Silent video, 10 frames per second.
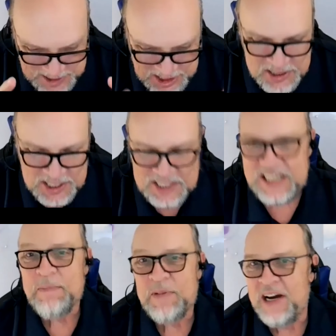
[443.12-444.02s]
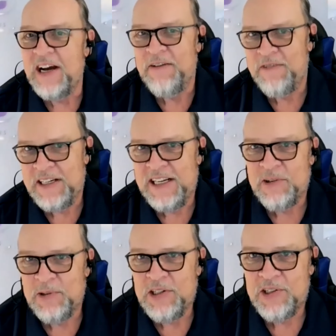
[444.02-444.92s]
done the deep dive on that
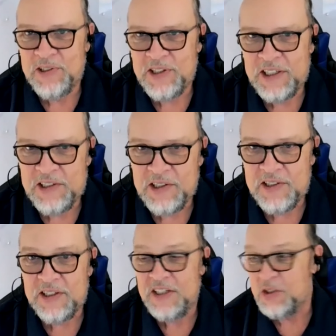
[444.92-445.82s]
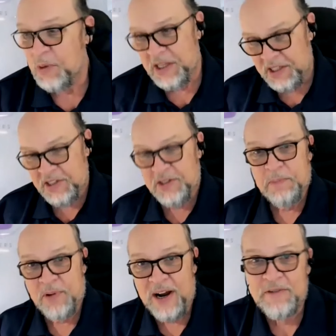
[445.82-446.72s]
research, I guess you could say, as well as
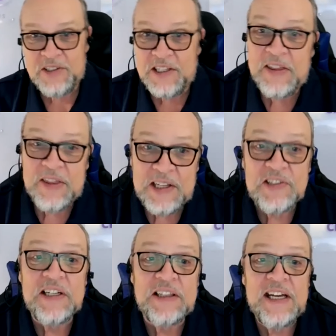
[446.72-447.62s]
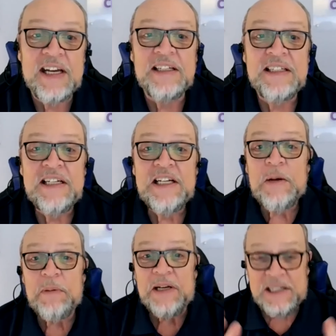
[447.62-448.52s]
prophecy and things like that.
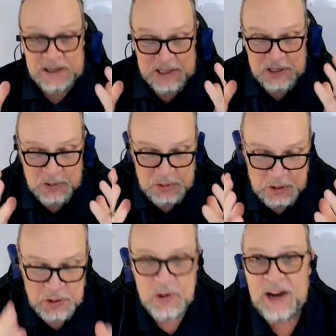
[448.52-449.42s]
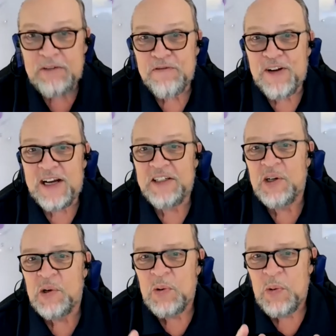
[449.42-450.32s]
But, you know, you have to find
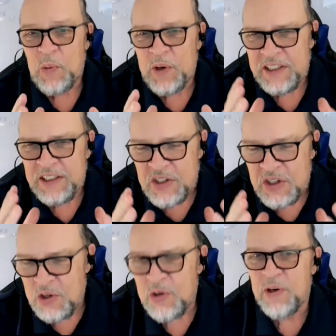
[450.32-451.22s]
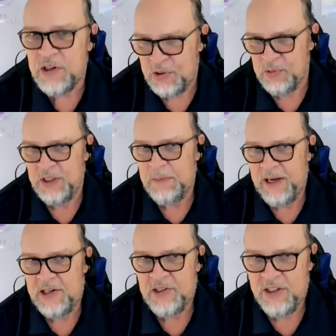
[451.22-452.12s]
out what it is you are truly
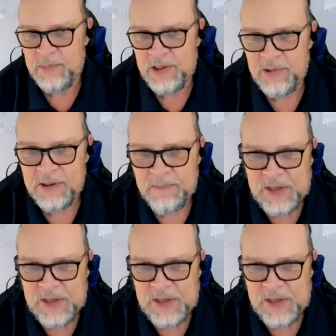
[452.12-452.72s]
passionate about.